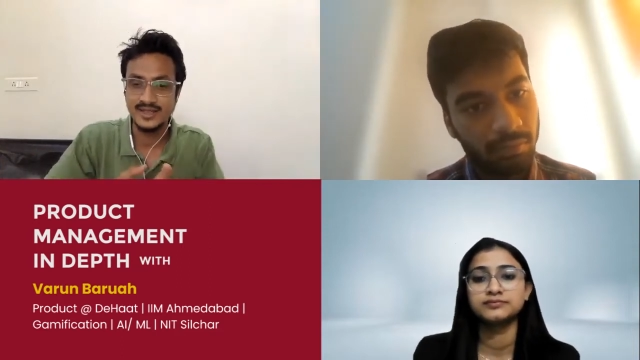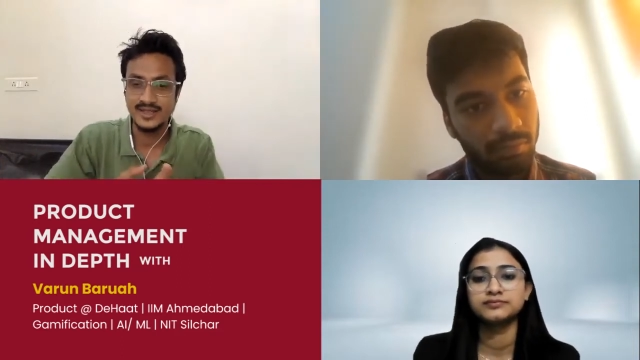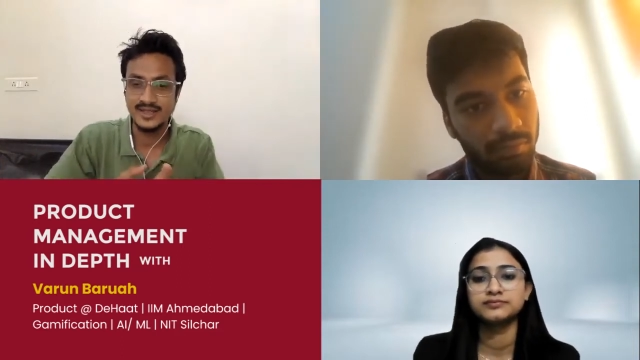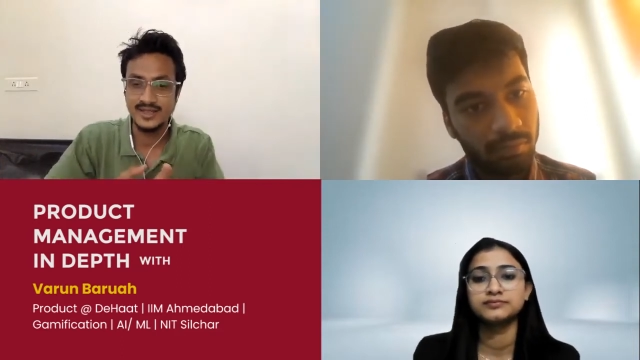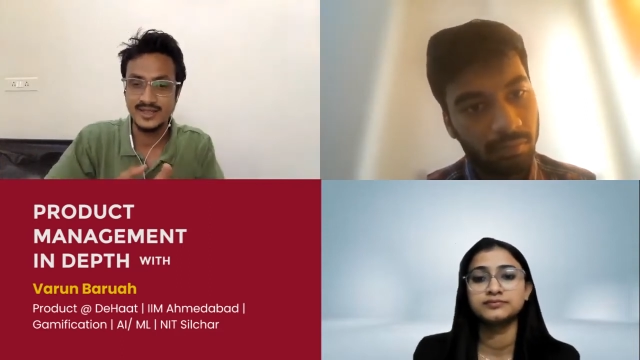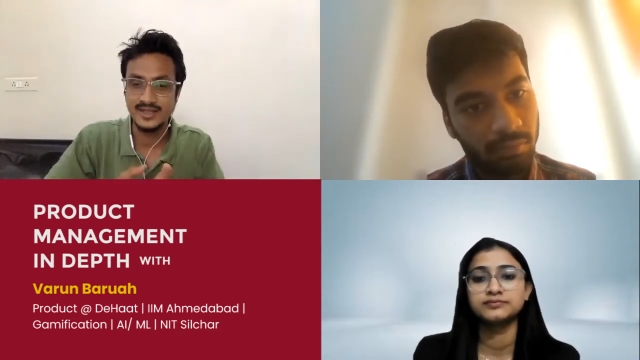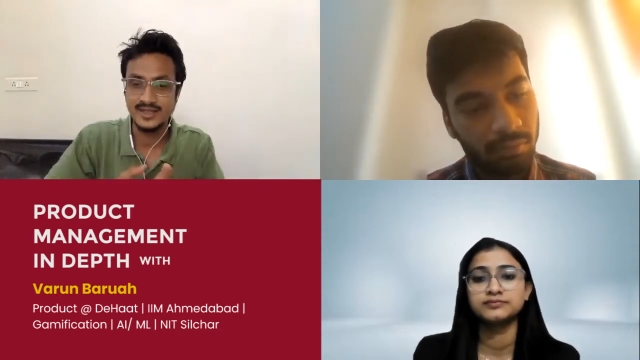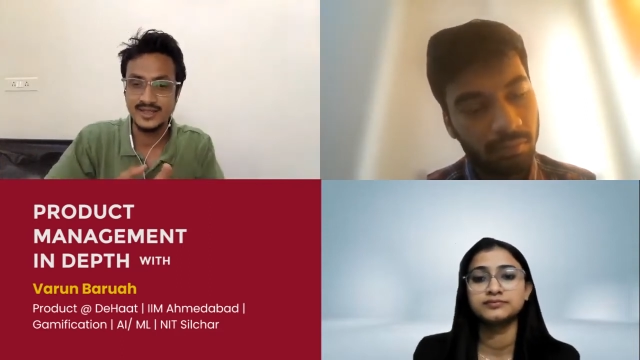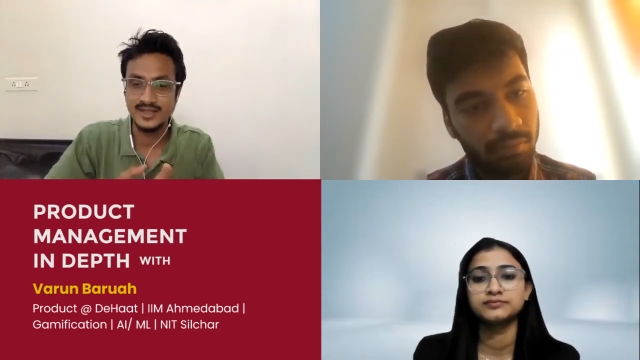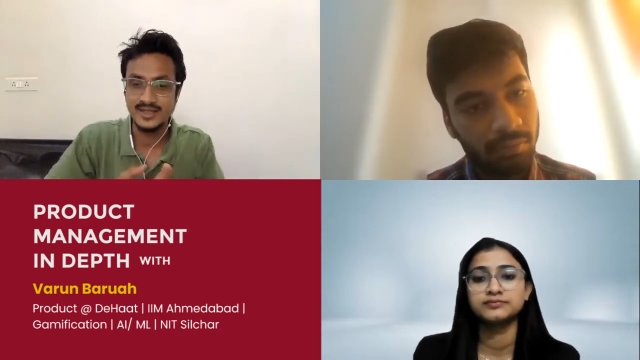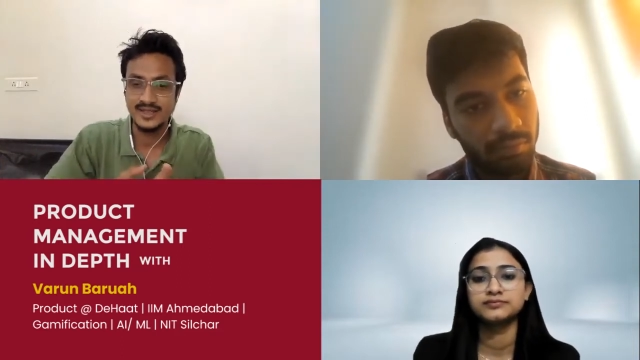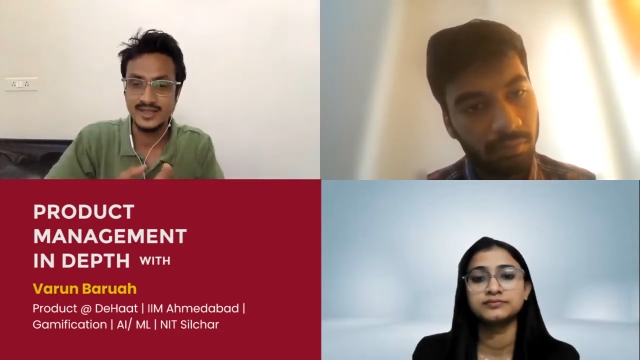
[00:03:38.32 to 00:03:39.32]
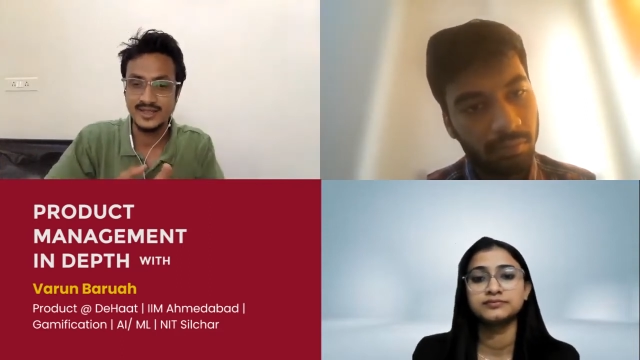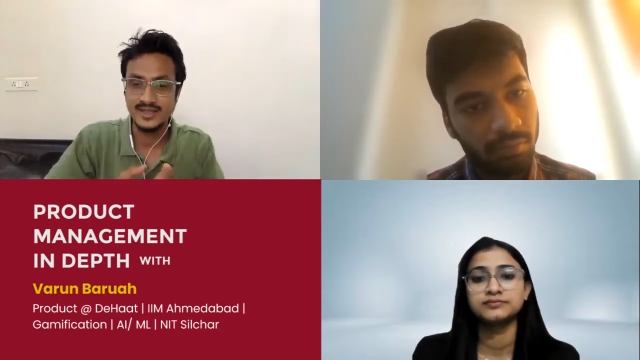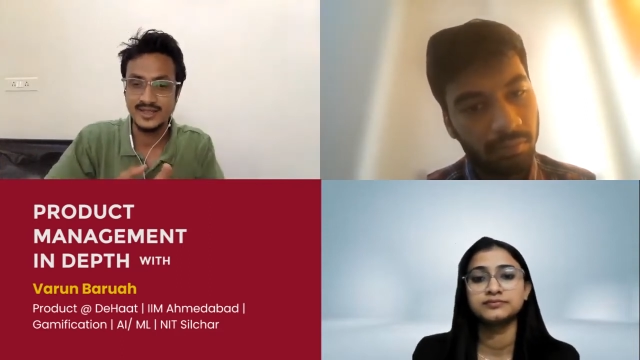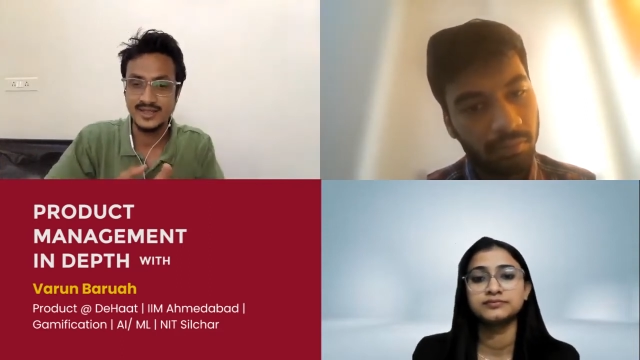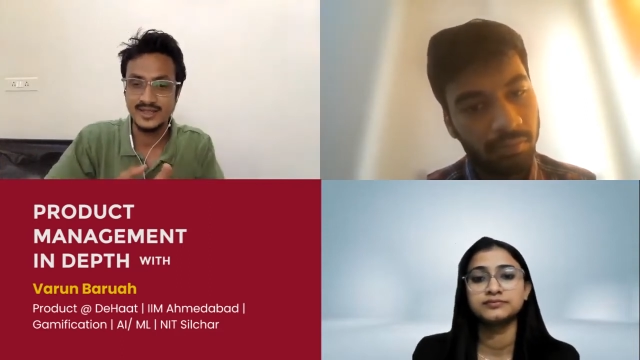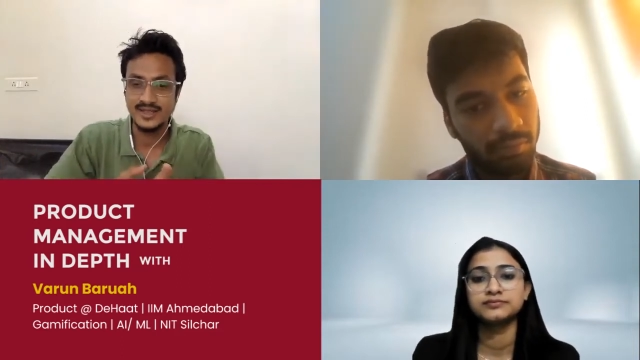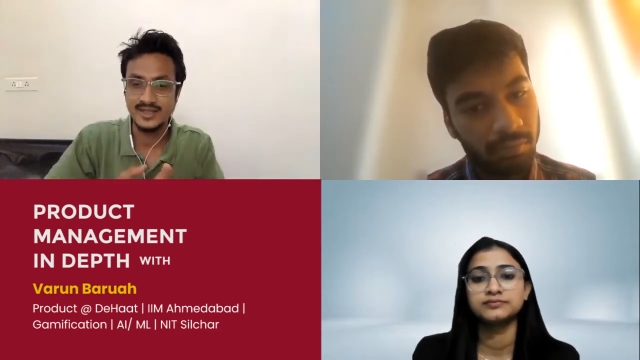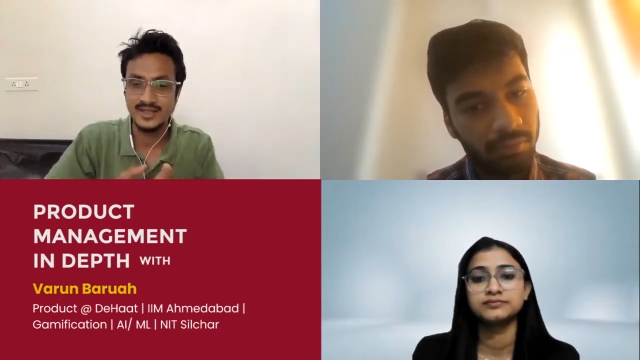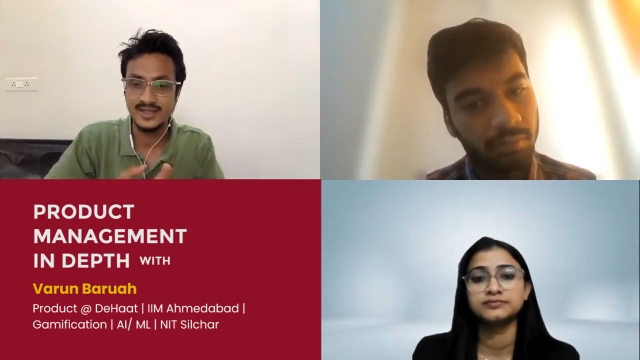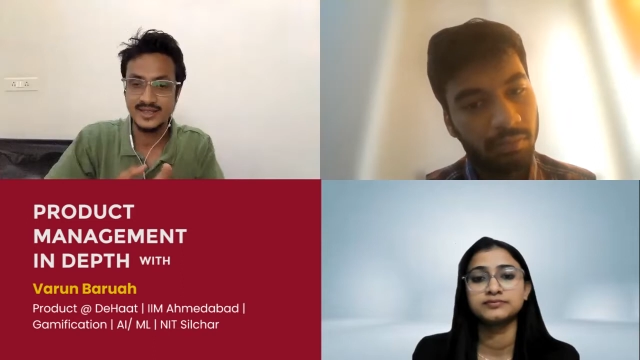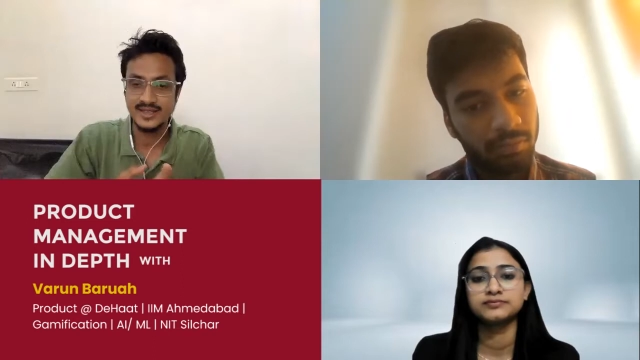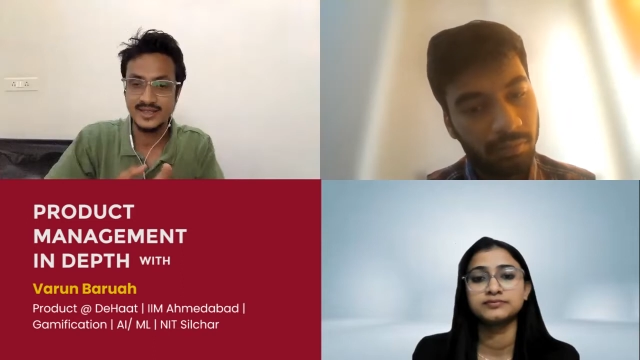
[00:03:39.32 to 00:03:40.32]

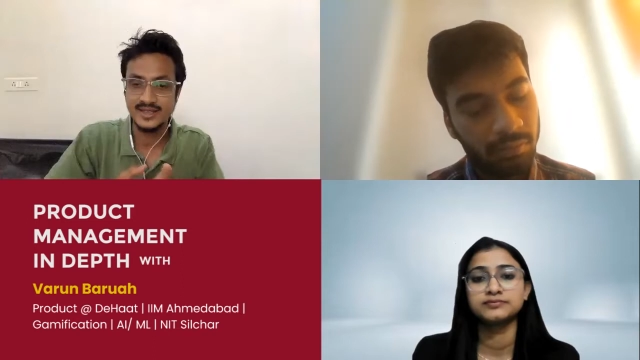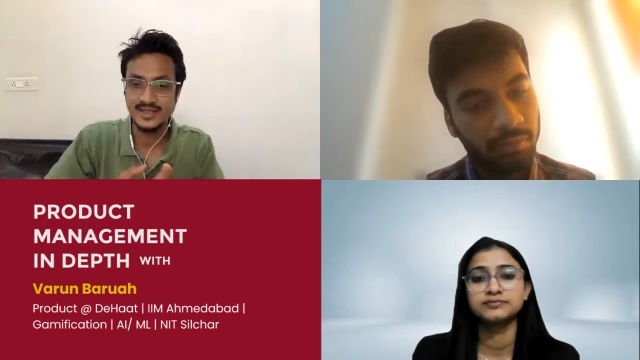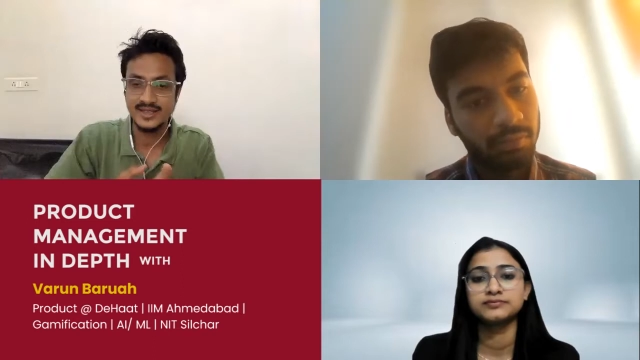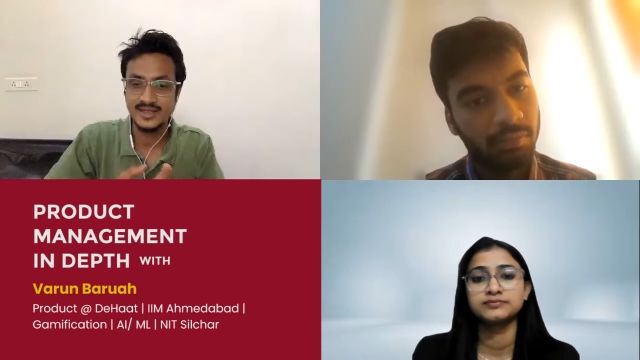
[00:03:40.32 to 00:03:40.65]
[no speech]